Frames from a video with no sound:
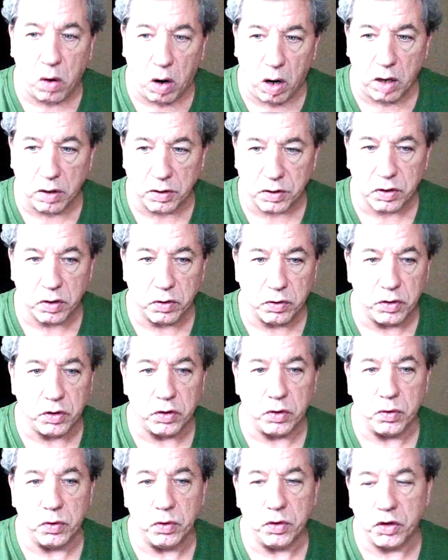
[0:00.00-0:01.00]
also
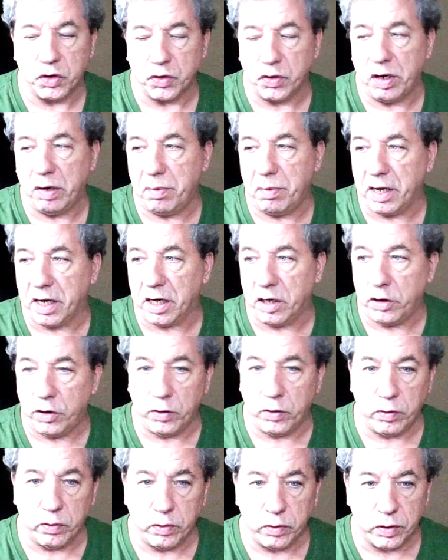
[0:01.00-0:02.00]
do streaming and
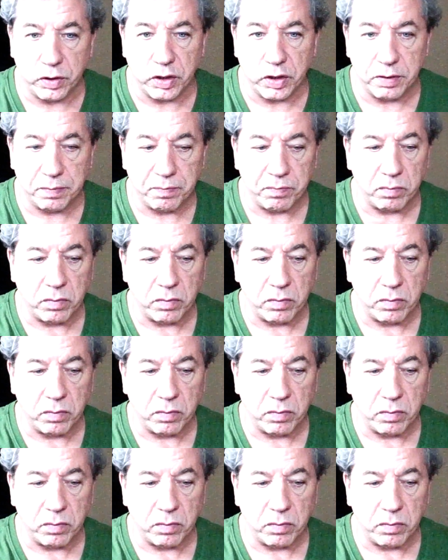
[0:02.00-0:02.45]
use